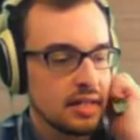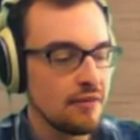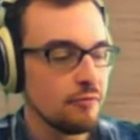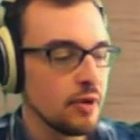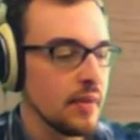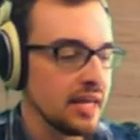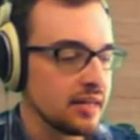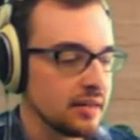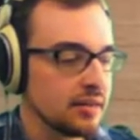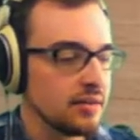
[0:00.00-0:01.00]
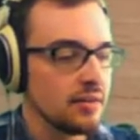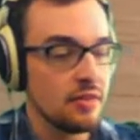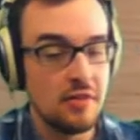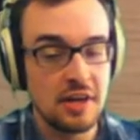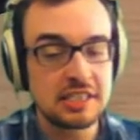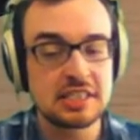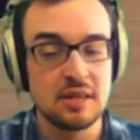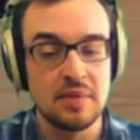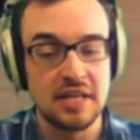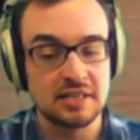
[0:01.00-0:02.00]
If we make this
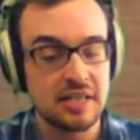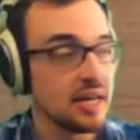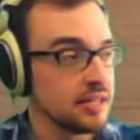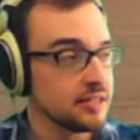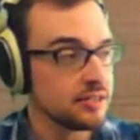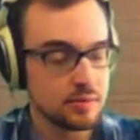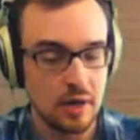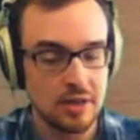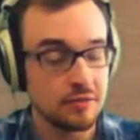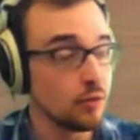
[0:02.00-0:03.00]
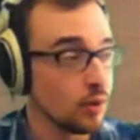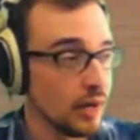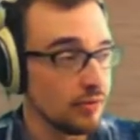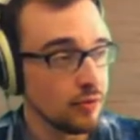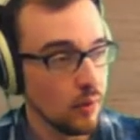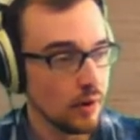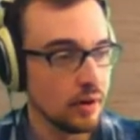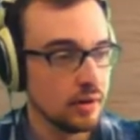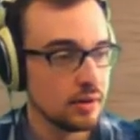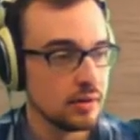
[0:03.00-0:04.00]
the base case, right, the 4x4,